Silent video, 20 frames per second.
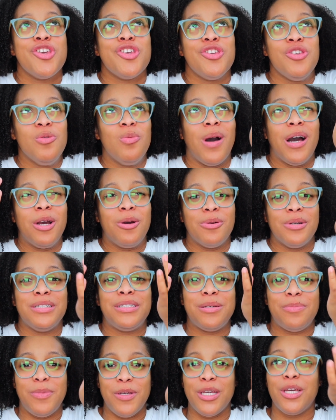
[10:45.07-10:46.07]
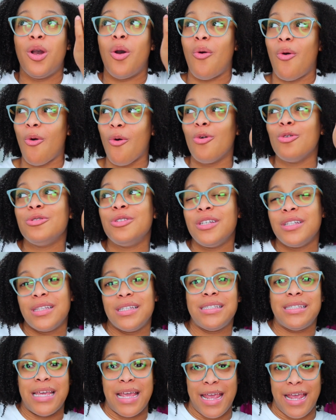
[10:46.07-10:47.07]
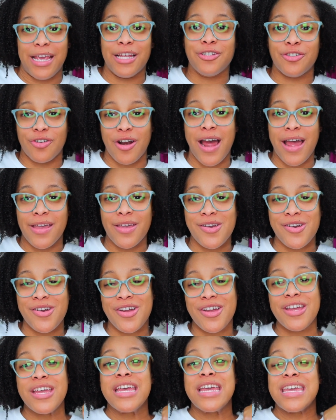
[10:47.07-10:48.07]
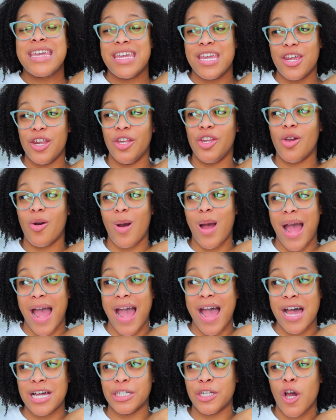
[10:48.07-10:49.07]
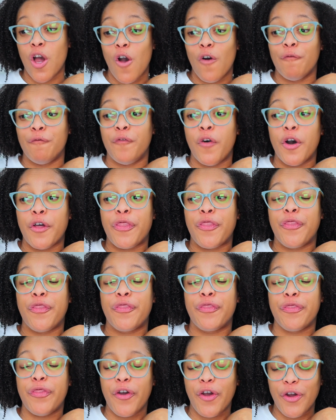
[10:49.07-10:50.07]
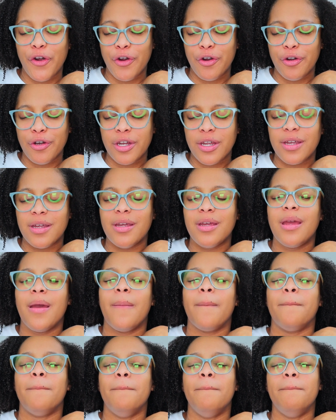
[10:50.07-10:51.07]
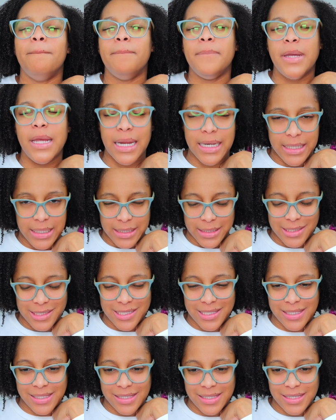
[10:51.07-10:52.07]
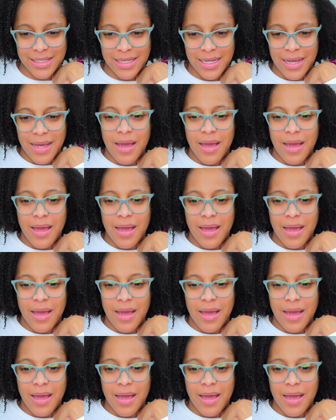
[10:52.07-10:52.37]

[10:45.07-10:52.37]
You are going to be holding this hair dryer in your hand for 30 minutes.